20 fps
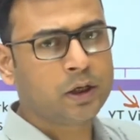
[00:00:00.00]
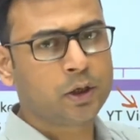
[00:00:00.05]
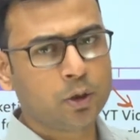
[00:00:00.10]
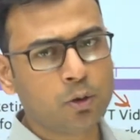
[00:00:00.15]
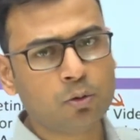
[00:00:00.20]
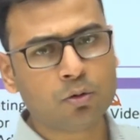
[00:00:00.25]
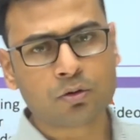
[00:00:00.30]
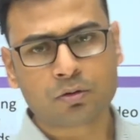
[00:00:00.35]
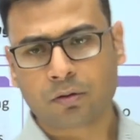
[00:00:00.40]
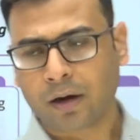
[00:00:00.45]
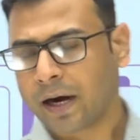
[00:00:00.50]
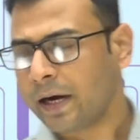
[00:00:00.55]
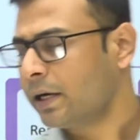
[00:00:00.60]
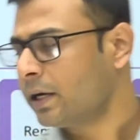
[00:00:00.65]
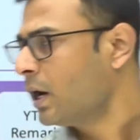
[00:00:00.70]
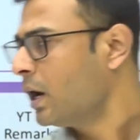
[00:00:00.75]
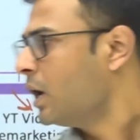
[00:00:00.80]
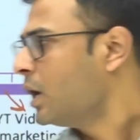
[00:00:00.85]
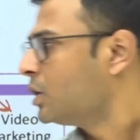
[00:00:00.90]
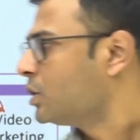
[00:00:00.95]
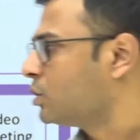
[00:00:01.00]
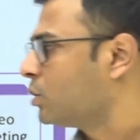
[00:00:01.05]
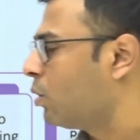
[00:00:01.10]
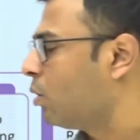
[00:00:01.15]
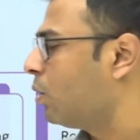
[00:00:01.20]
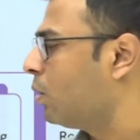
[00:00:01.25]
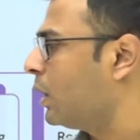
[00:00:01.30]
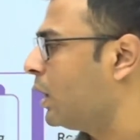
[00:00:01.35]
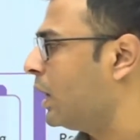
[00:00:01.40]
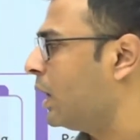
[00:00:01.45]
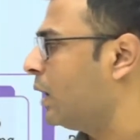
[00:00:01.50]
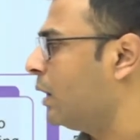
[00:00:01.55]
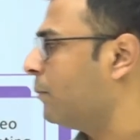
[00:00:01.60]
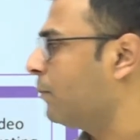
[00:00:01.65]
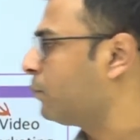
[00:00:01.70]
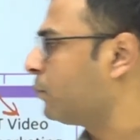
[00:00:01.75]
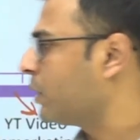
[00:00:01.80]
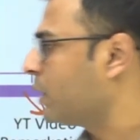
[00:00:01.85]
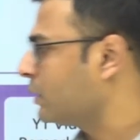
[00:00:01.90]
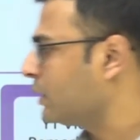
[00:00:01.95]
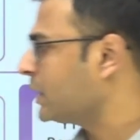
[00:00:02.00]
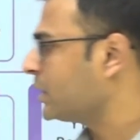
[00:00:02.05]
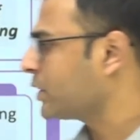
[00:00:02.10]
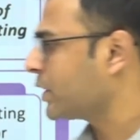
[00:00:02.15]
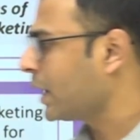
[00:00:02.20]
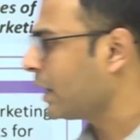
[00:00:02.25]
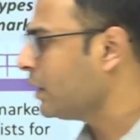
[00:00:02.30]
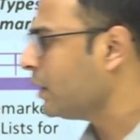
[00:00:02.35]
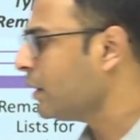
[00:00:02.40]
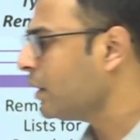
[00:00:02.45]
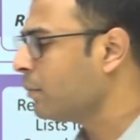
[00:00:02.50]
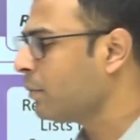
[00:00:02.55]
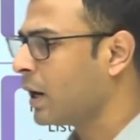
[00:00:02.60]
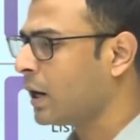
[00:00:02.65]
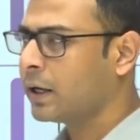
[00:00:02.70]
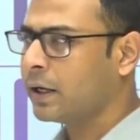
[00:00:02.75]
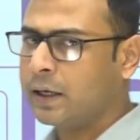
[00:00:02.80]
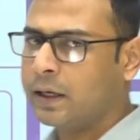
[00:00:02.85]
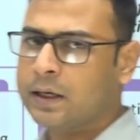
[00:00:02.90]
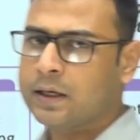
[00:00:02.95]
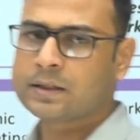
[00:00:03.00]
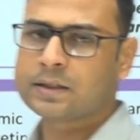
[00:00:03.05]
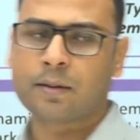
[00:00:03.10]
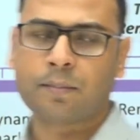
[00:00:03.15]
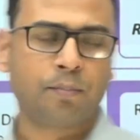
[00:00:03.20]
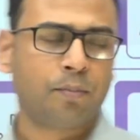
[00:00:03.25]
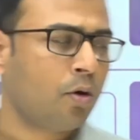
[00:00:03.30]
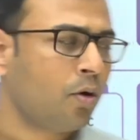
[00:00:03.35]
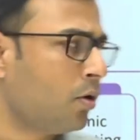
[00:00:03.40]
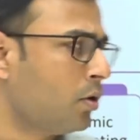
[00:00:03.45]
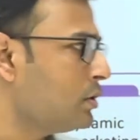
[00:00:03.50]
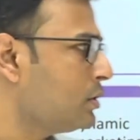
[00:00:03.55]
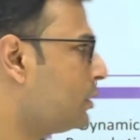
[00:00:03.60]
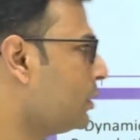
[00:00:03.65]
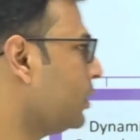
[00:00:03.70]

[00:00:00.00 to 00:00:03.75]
use, right? So uh, the standard remarketing is suppose